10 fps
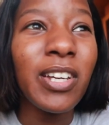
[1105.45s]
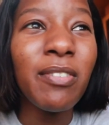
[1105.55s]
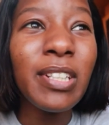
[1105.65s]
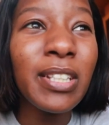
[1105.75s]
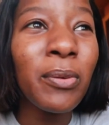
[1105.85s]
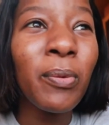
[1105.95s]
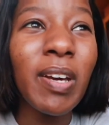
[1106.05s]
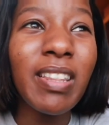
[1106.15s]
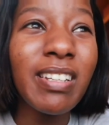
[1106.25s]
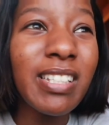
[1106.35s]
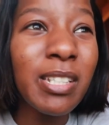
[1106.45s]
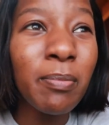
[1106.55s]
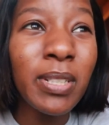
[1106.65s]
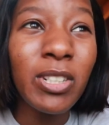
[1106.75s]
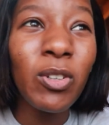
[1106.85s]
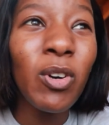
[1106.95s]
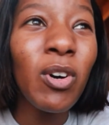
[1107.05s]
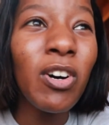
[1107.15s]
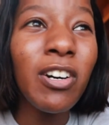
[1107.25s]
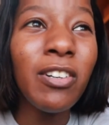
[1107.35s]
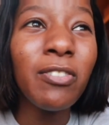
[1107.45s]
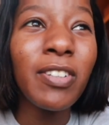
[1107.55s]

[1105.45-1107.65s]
Even the weather is a bit off.